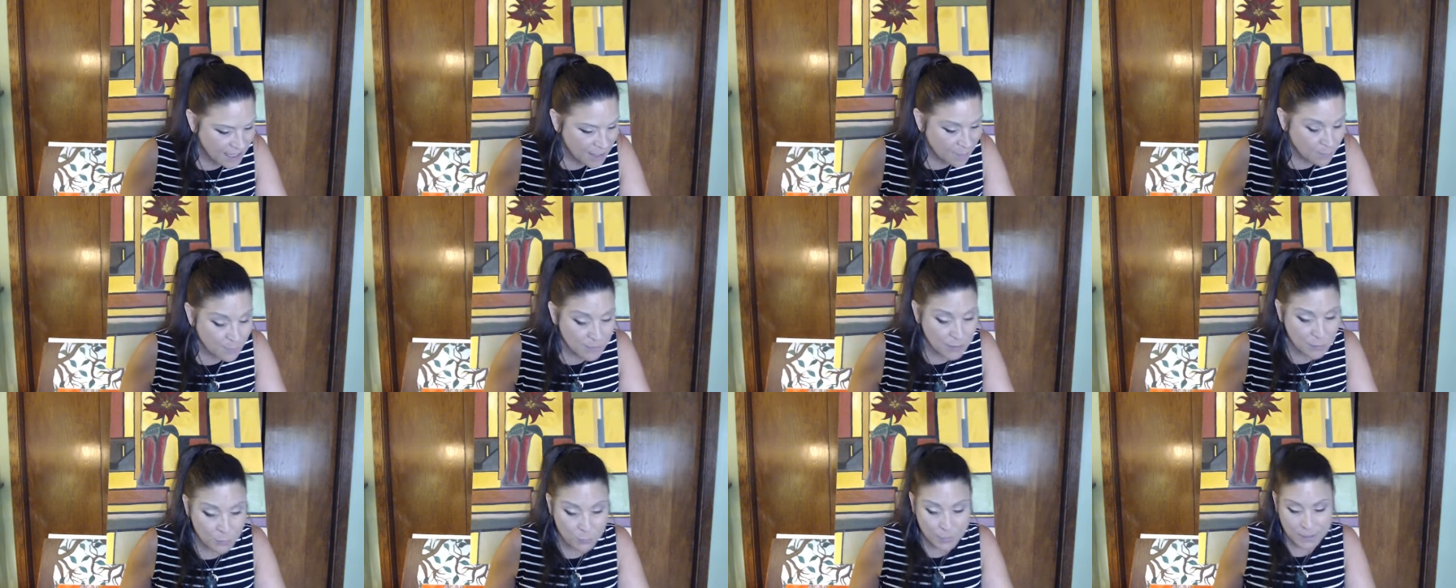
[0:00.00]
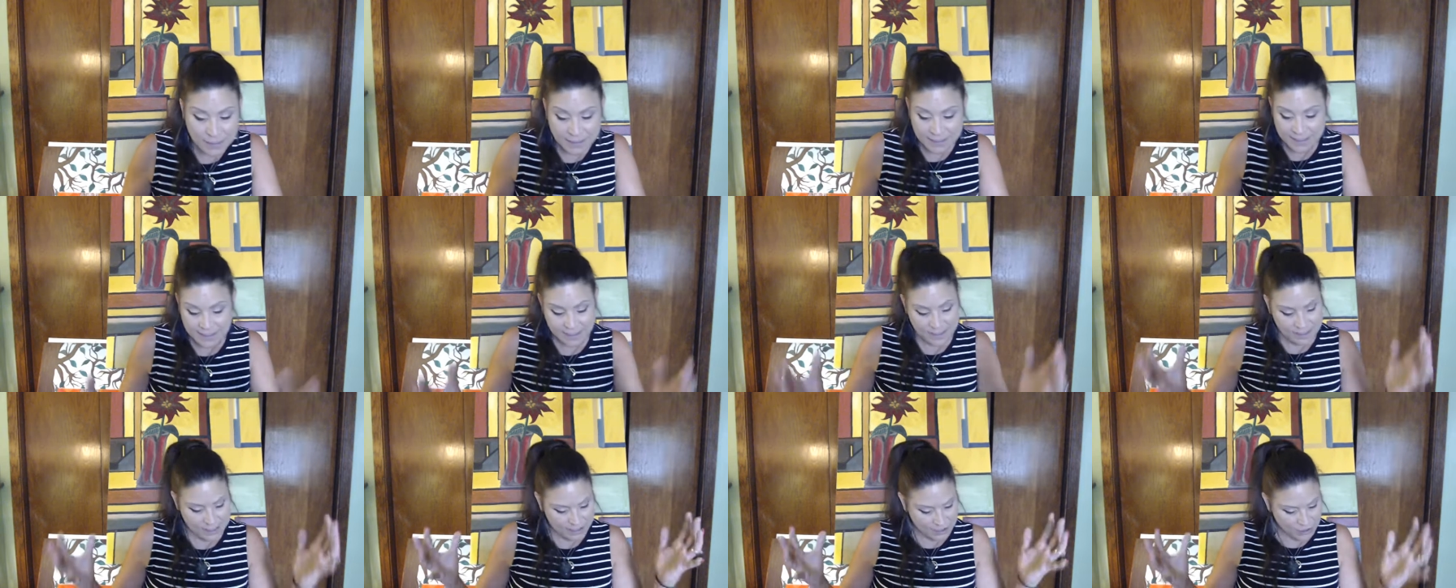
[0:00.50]
Be
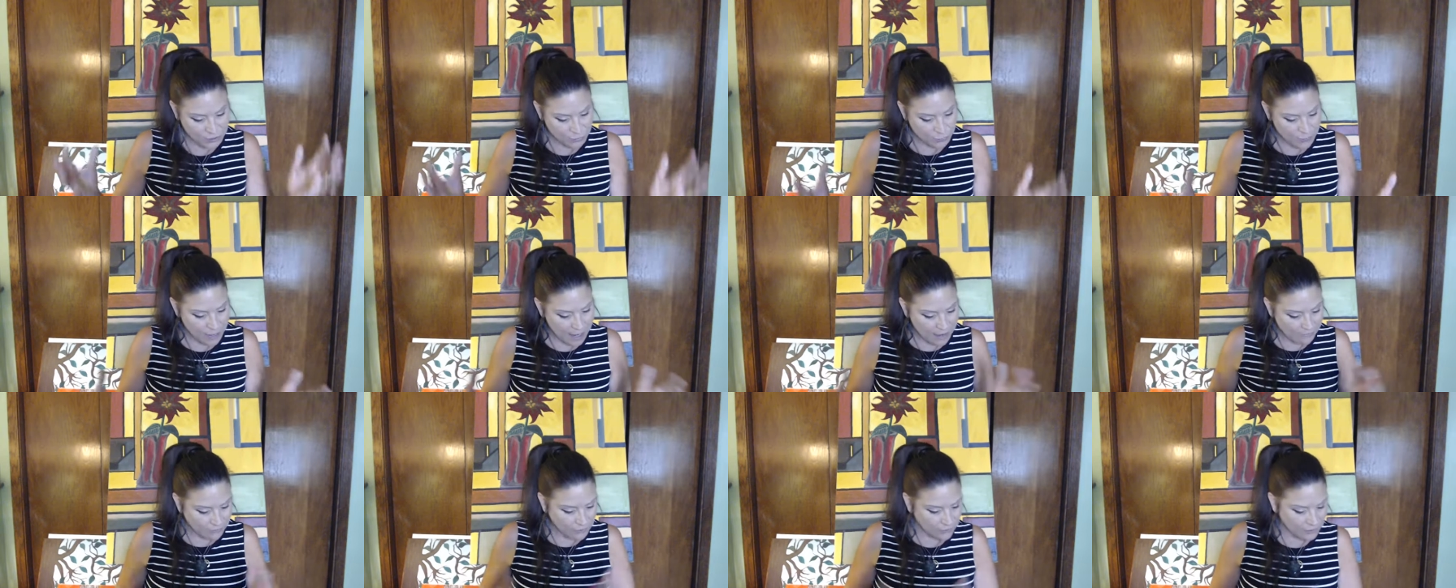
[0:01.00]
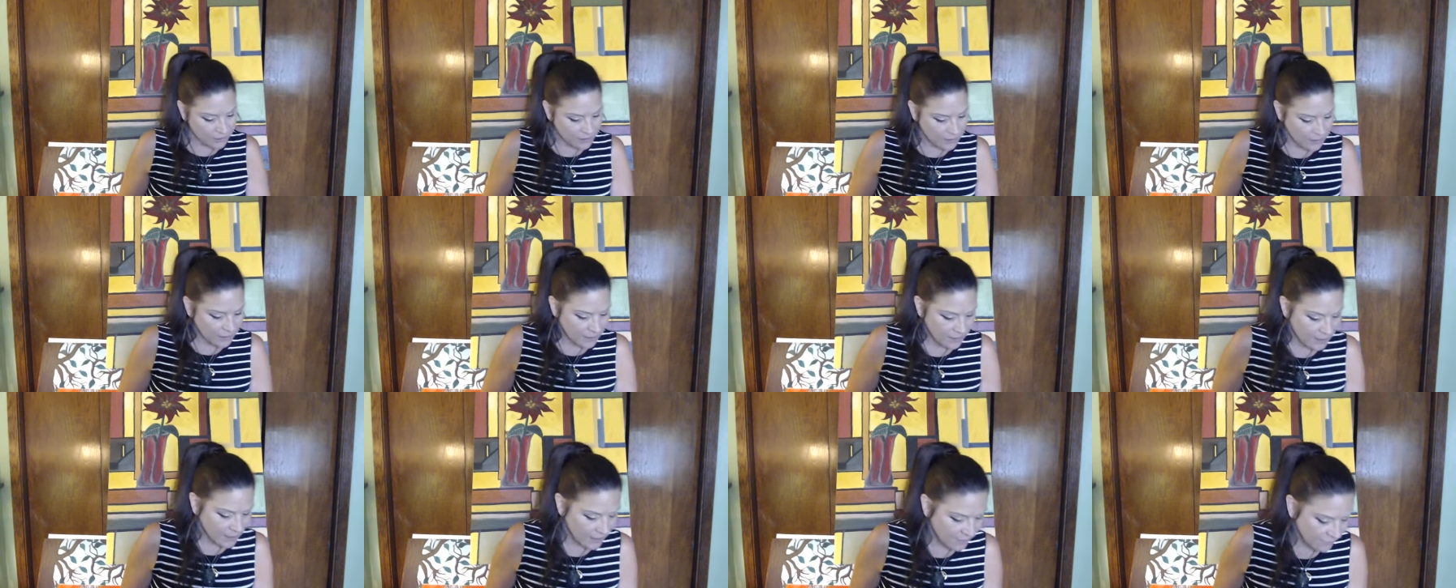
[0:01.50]
willing to travel
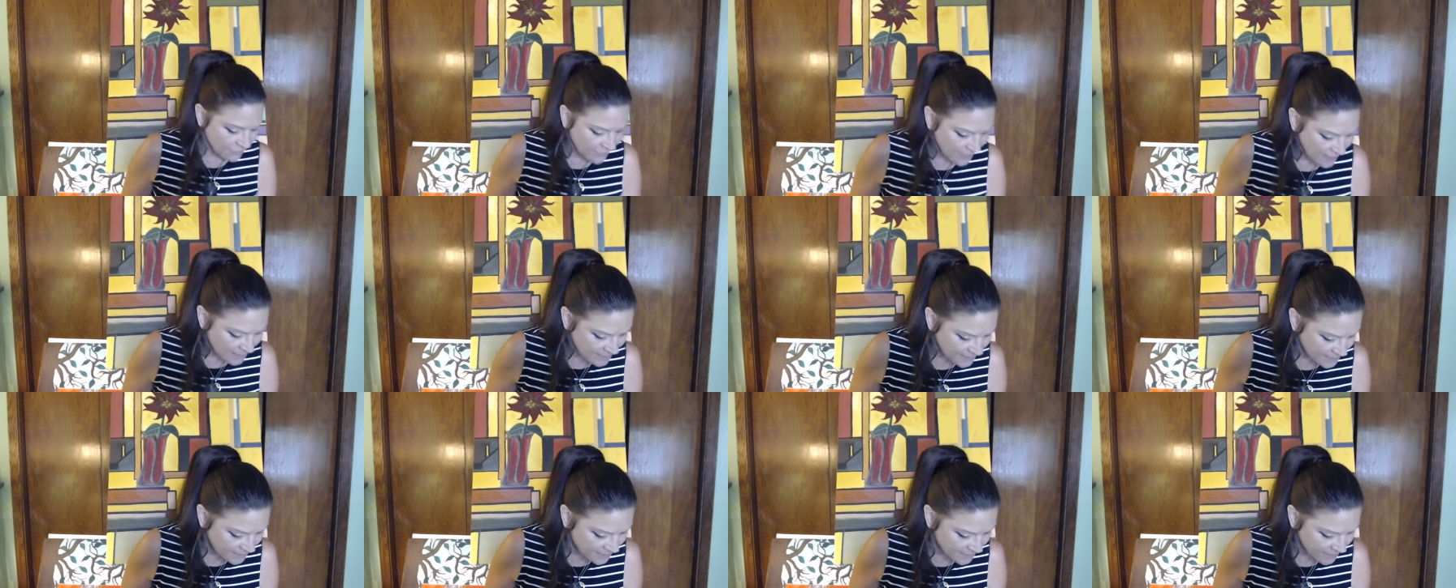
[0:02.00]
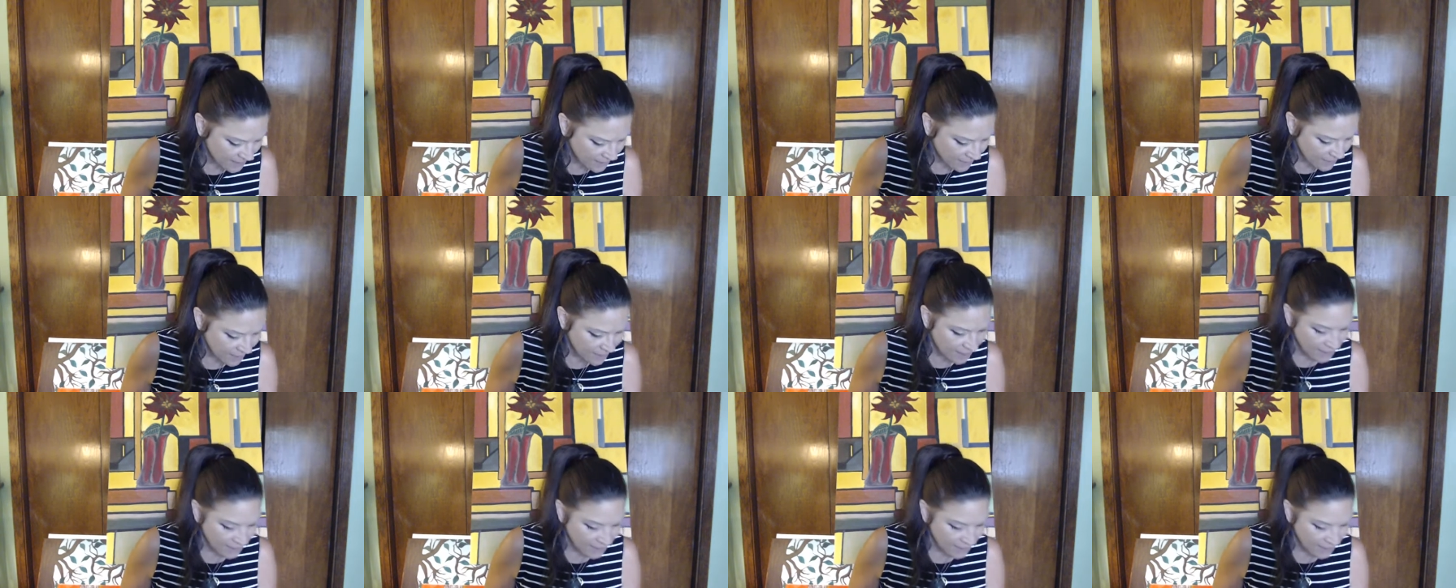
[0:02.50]
if necessary.